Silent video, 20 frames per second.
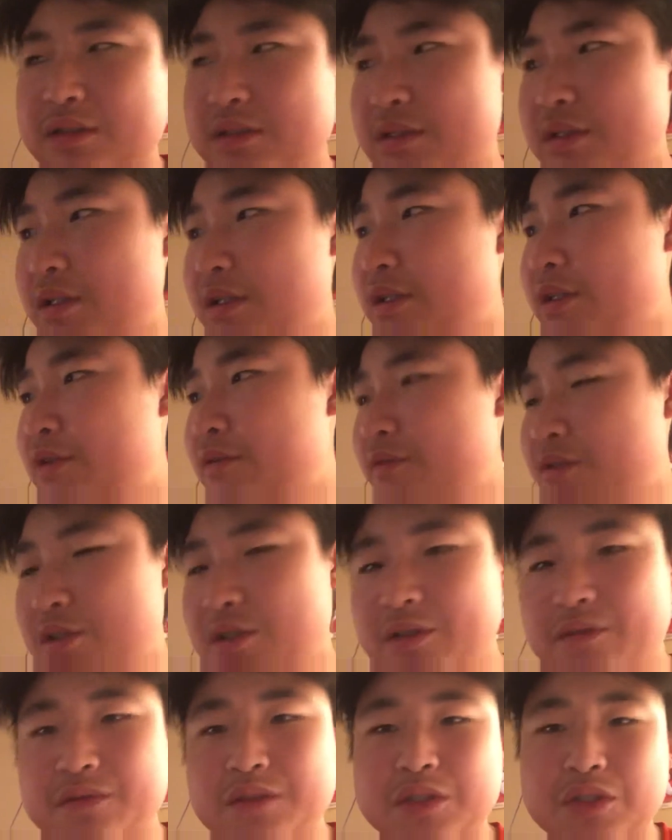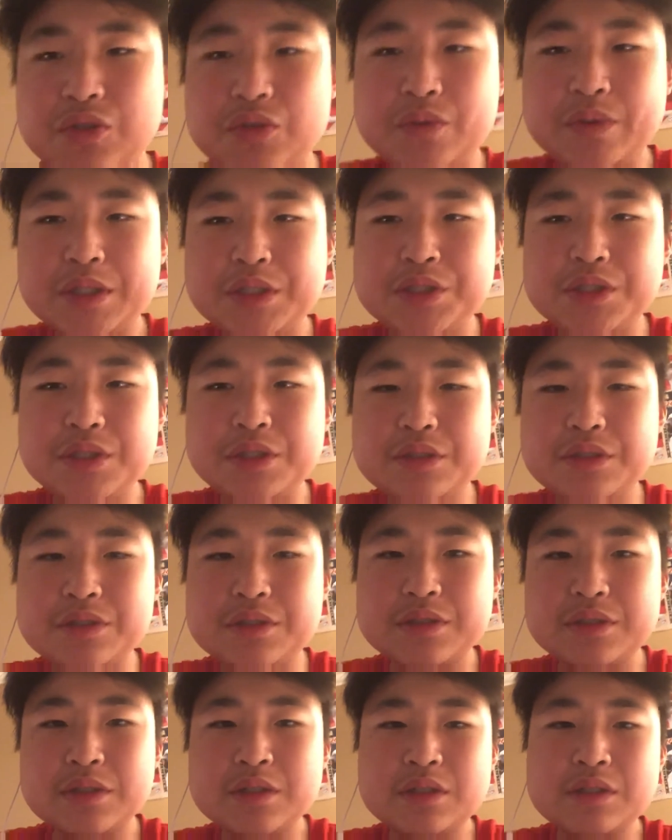kind of a tough situation
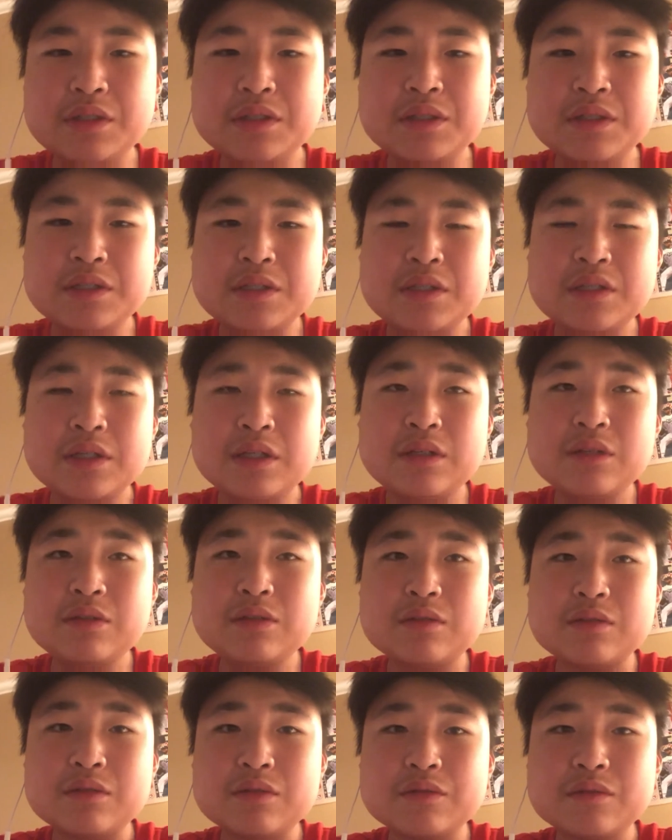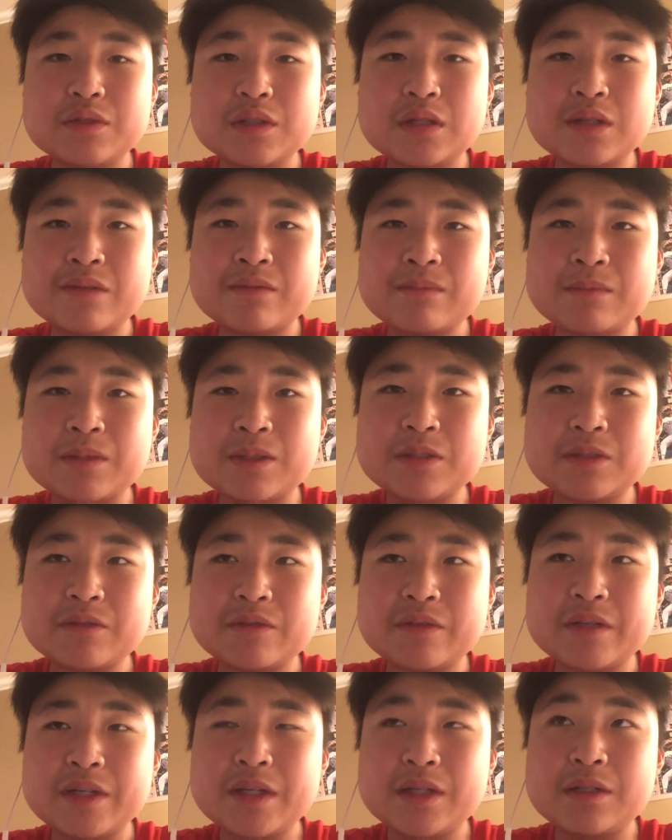here. I don't know if the government of
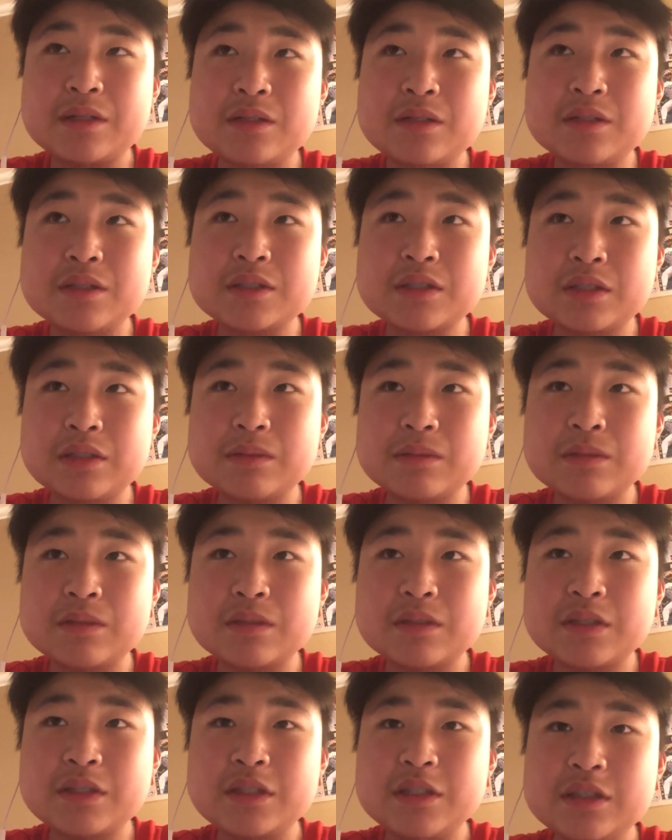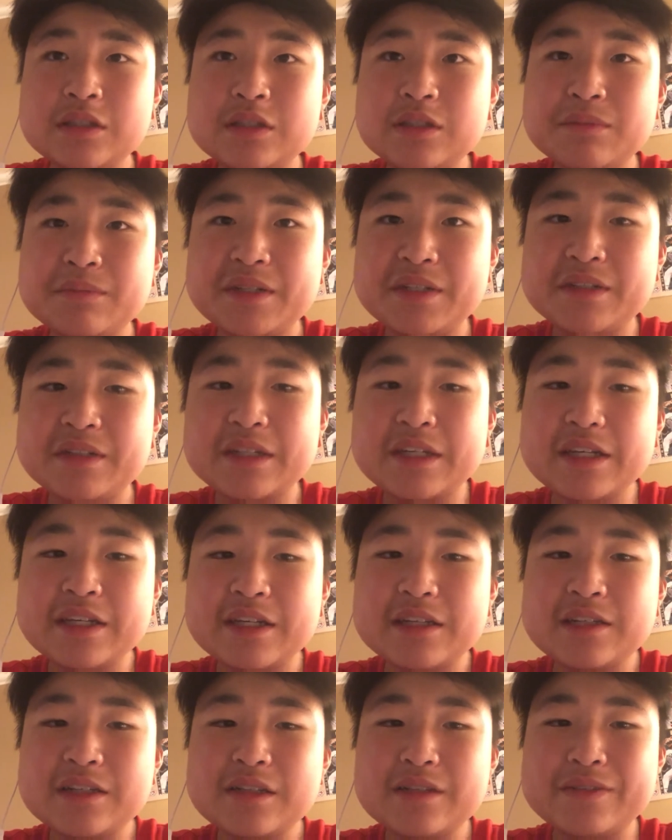Canada is gonna kick them out of
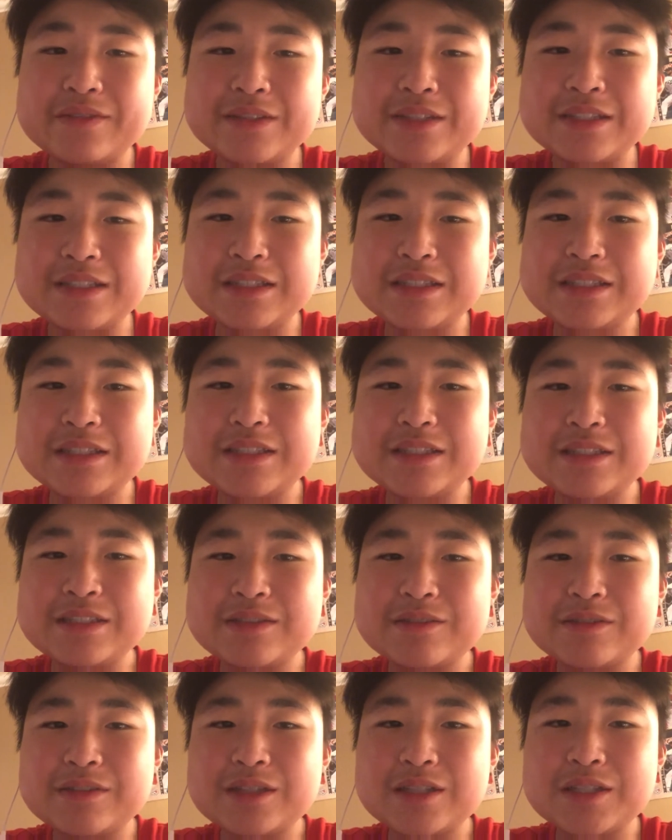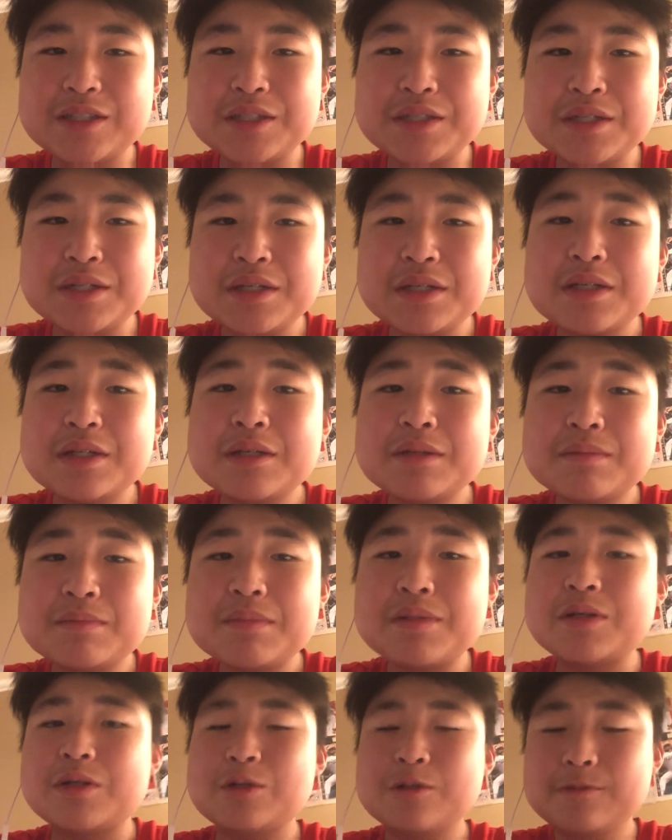Canada for this season or not,
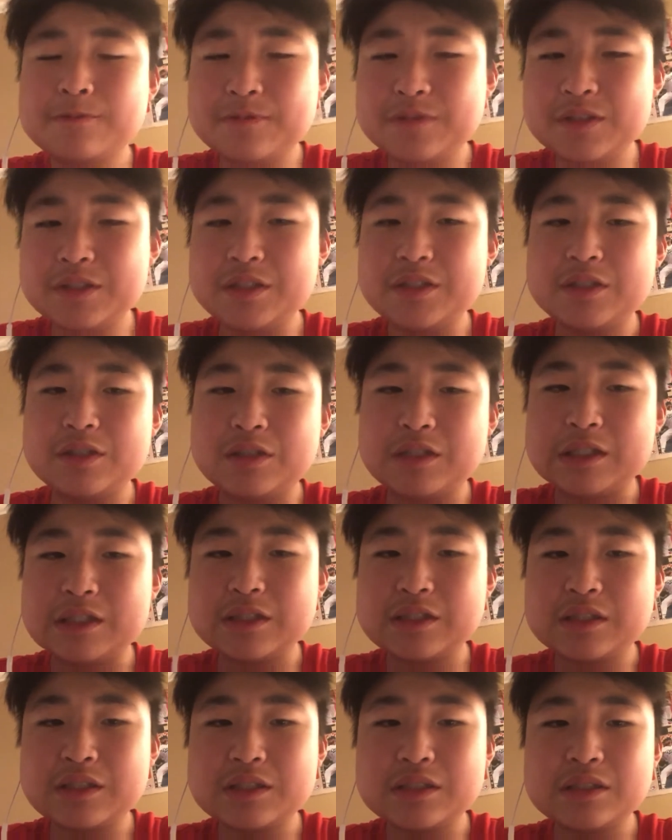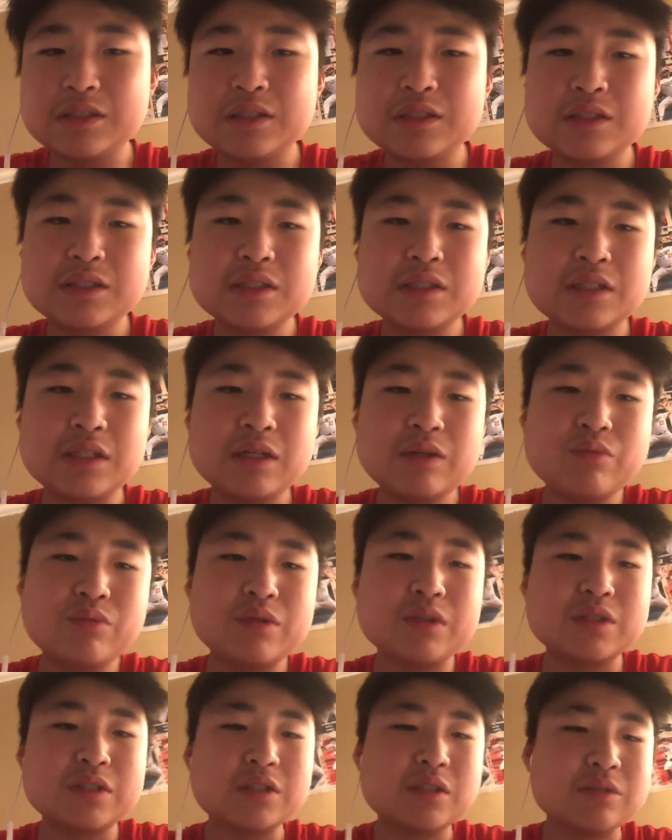but hopefully not, because I want
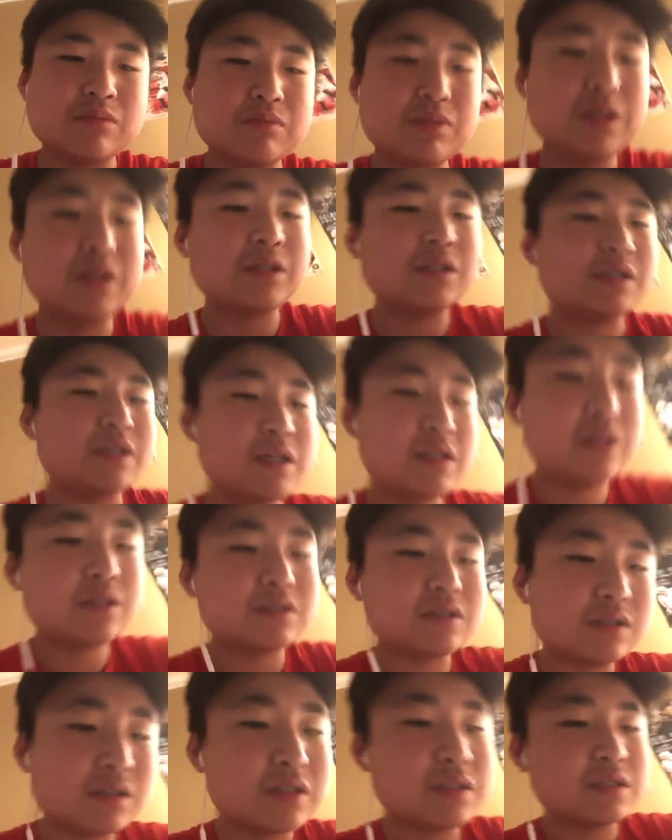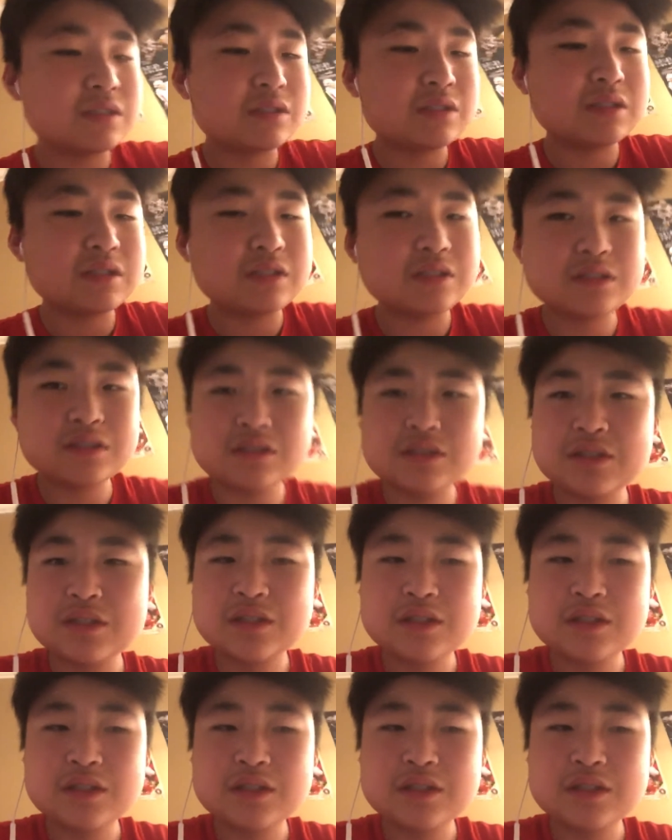to see them play in Canada this season,